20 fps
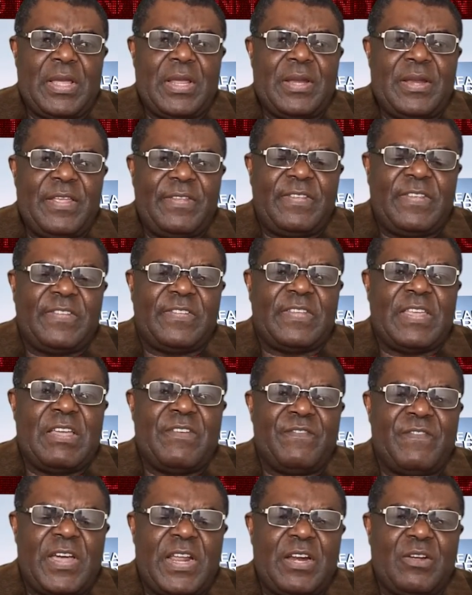This is a
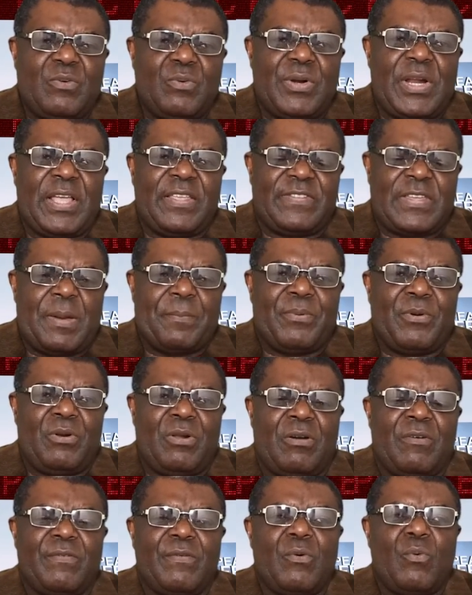very good example
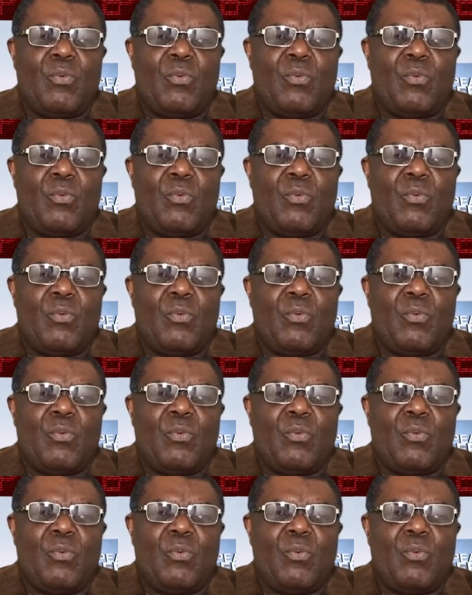of